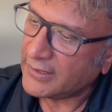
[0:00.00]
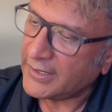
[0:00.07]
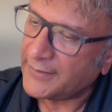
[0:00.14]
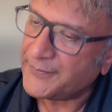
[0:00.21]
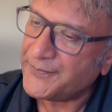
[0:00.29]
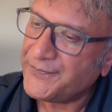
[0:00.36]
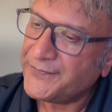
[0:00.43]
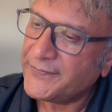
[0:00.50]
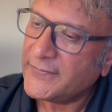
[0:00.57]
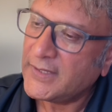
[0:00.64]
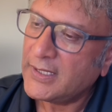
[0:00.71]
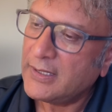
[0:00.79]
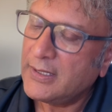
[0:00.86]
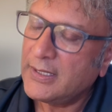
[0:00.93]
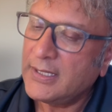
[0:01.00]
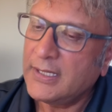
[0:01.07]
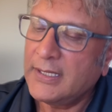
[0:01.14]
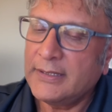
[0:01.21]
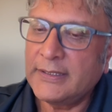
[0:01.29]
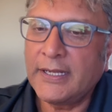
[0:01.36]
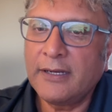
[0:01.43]
Okay.
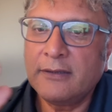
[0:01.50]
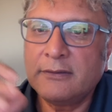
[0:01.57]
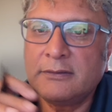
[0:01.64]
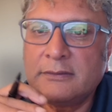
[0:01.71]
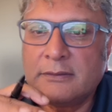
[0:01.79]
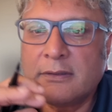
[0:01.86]
Now,